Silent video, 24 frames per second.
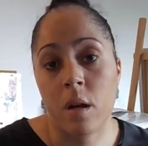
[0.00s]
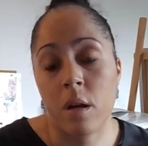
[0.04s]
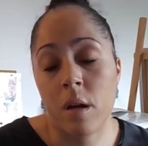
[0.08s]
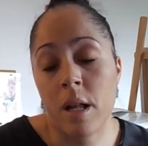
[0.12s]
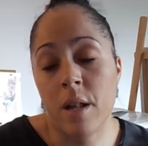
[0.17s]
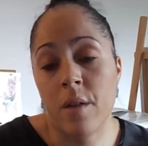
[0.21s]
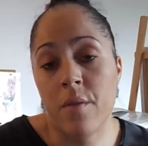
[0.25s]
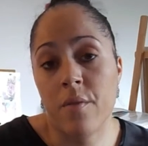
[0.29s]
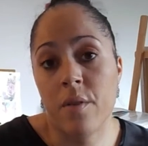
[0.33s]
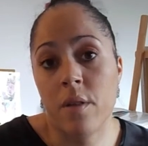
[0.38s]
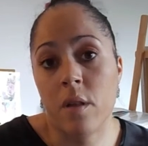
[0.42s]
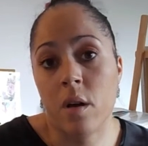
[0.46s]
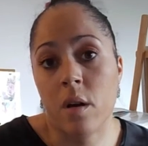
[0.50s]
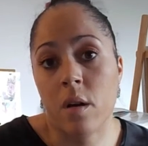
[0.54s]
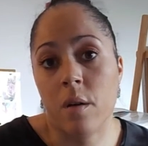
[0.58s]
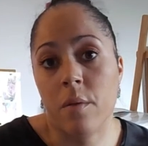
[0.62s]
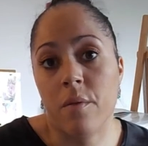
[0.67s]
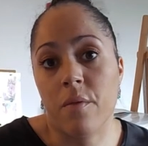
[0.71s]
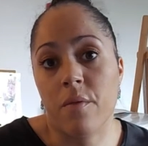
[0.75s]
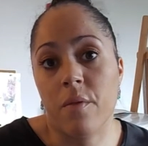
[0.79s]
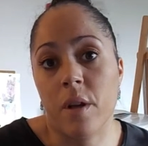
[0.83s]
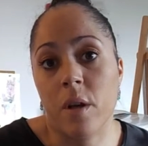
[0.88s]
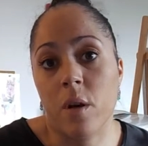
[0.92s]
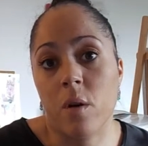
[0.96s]
anything I can
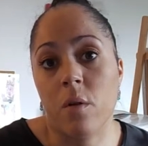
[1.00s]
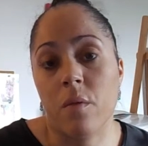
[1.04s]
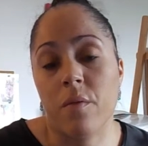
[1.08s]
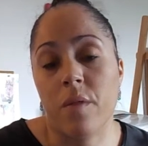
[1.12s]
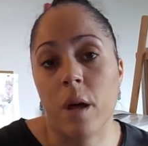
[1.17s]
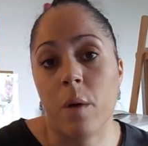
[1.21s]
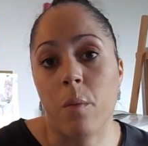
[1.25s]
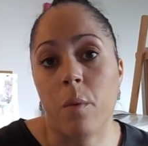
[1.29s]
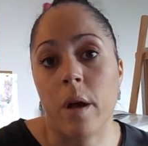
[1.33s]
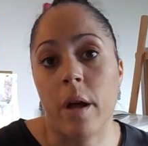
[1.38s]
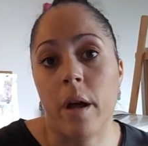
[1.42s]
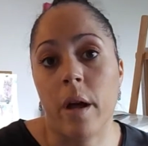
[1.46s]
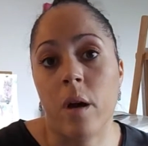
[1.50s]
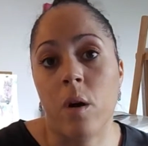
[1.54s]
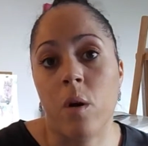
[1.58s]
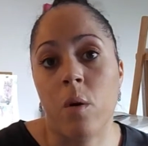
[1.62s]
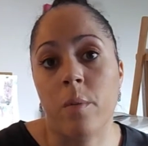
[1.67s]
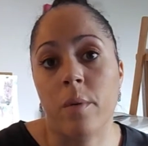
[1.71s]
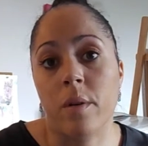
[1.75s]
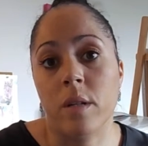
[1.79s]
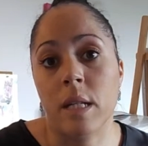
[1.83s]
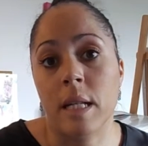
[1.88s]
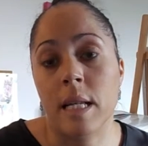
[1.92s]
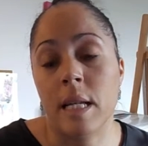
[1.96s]
think of that will
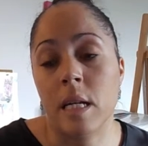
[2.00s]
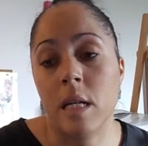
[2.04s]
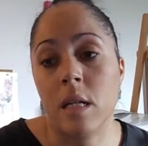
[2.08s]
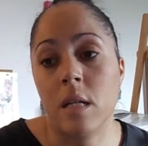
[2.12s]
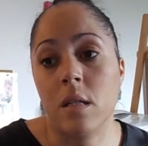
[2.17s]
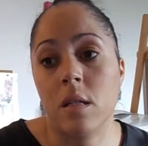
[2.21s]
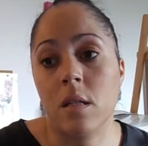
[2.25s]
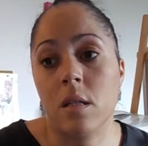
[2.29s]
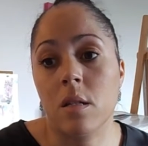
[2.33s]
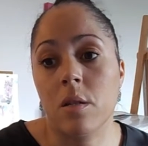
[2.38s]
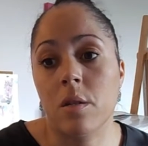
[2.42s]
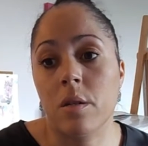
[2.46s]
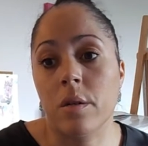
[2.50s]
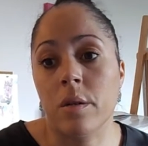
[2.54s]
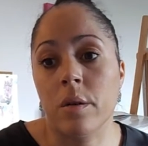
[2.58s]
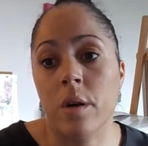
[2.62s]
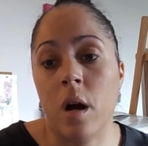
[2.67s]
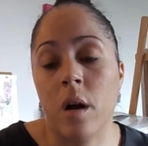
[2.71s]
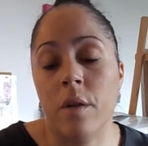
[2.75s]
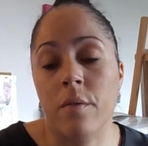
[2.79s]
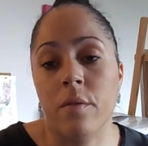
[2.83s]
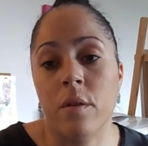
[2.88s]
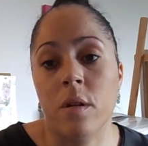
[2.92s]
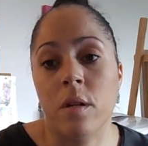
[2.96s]
help, links to
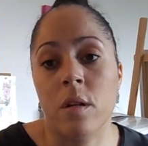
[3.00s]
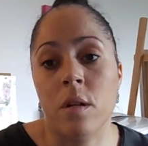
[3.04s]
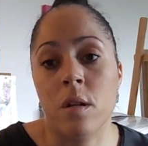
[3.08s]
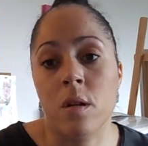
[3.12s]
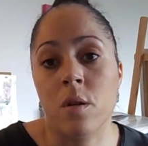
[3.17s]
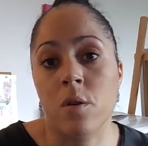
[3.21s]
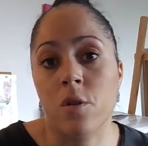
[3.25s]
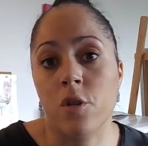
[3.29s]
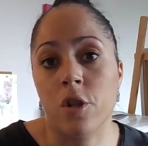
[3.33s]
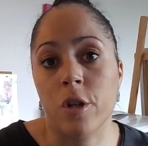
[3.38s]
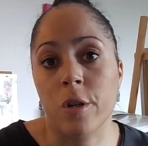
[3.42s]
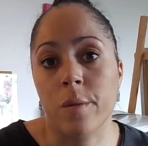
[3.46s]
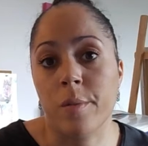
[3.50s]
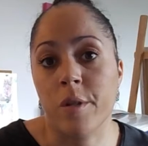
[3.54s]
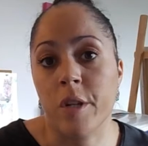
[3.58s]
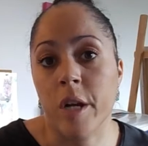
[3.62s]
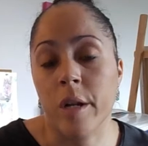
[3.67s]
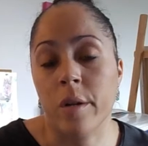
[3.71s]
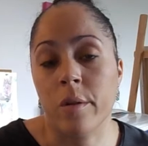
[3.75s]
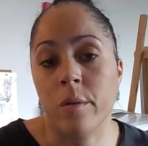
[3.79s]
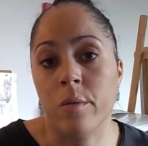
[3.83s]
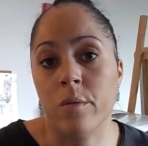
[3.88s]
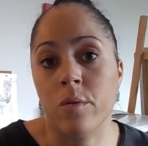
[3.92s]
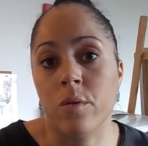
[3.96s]
other YouTube
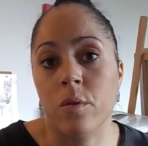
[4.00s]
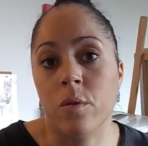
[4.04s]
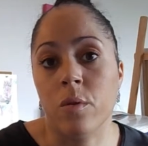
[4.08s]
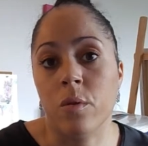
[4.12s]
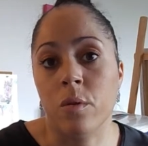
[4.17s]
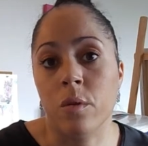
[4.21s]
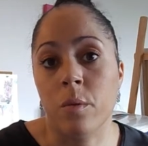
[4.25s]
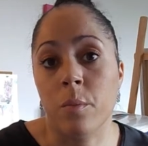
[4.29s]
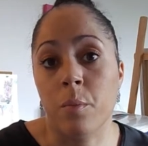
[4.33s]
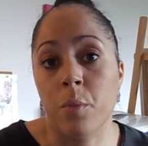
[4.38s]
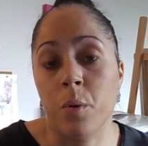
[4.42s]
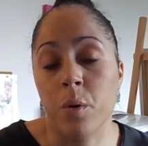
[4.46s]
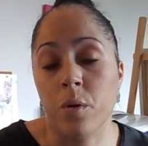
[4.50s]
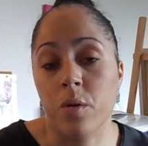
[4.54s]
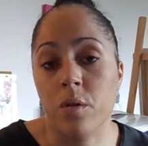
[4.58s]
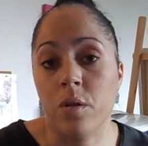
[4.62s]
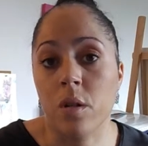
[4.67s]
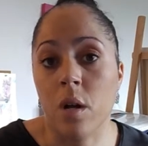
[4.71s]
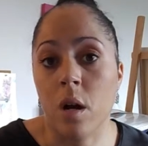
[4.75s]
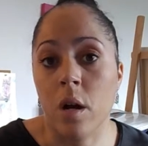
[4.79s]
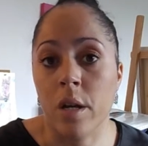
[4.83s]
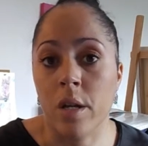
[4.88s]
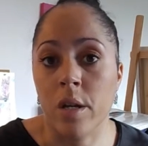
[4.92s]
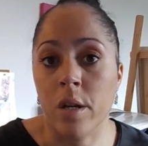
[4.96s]
channels or the books
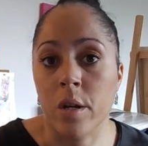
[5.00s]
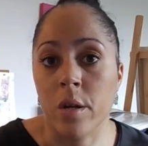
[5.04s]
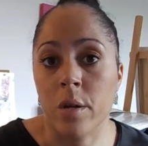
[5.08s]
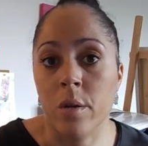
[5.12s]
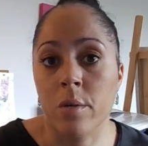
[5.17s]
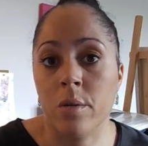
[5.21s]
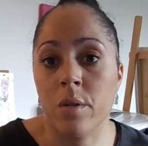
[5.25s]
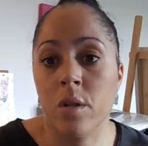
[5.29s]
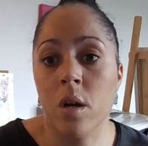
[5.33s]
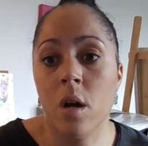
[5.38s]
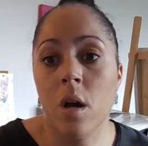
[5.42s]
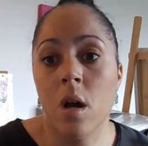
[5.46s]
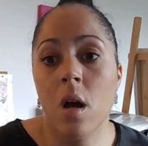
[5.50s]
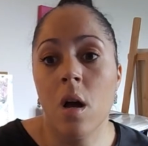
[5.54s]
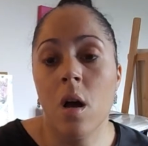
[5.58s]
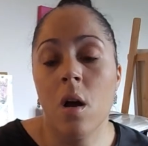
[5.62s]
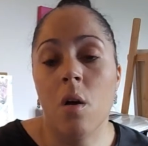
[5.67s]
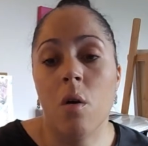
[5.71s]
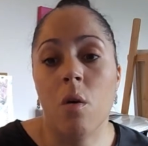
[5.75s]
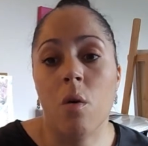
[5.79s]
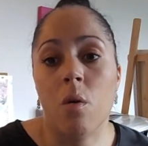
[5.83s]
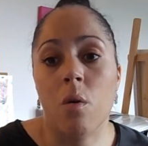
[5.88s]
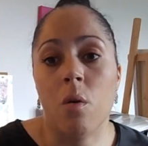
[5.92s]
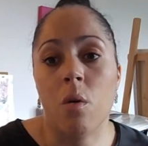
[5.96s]
that I use,
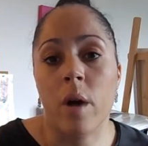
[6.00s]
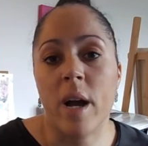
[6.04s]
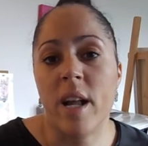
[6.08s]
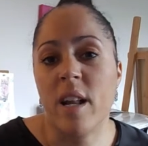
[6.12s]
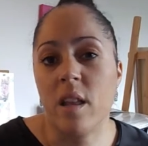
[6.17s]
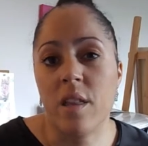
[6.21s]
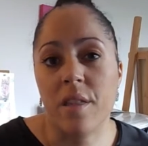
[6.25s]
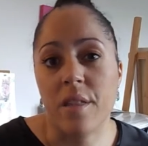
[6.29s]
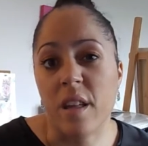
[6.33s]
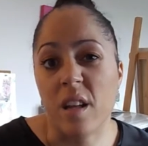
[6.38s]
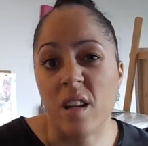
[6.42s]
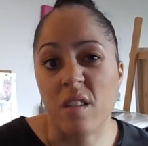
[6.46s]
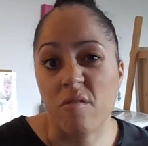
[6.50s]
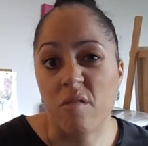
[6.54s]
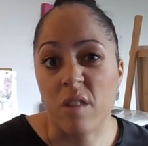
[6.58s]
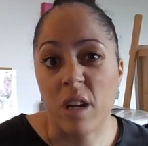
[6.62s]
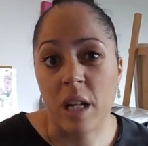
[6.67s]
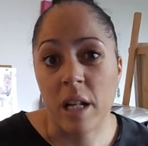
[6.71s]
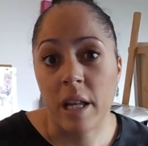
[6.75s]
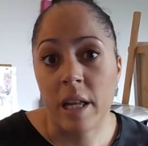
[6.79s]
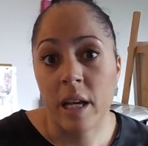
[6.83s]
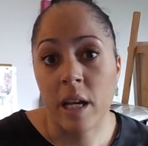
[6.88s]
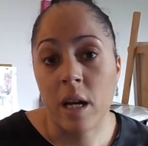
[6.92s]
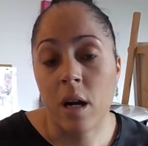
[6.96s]
or anything
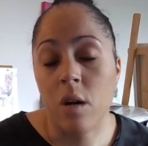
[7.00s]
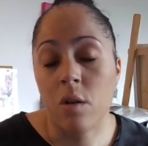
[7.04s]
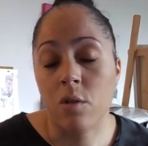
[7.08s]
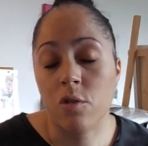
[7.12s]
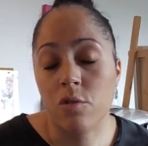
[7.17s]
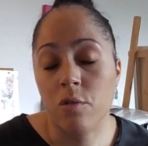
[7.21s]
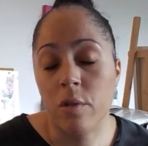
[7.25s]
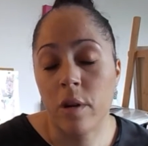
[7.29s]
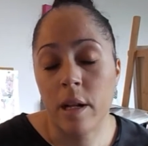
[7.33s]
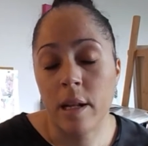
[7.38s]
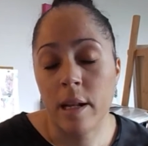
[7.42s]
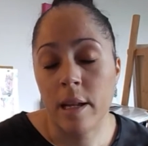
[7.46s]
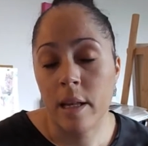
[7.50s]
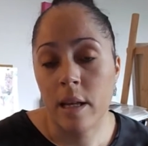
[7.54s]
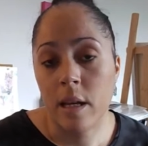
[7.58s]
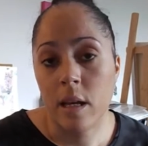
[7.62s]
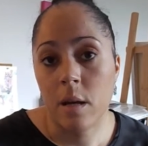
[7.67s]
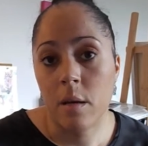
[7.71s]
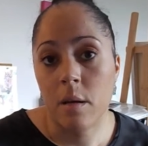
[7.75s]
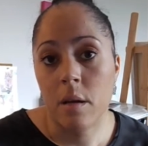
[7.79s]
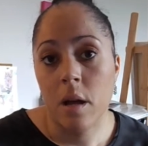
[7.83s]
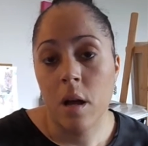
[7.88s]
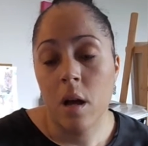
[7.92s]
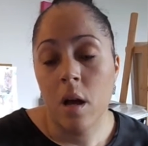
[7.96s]
really. I'll try and link
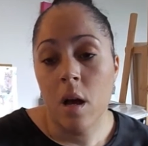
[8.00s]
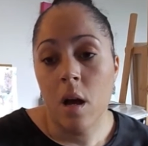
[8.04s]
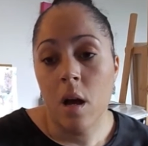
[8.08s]
it